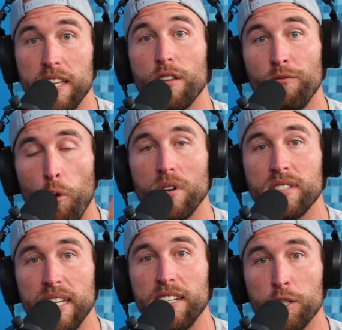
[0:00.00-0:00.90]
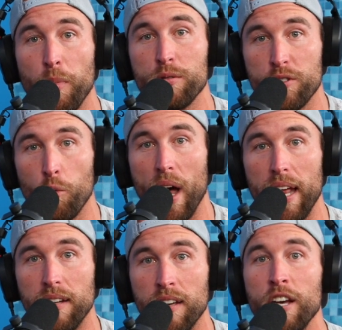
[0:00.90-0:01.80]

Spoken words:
that the 4 seed is supposed to win.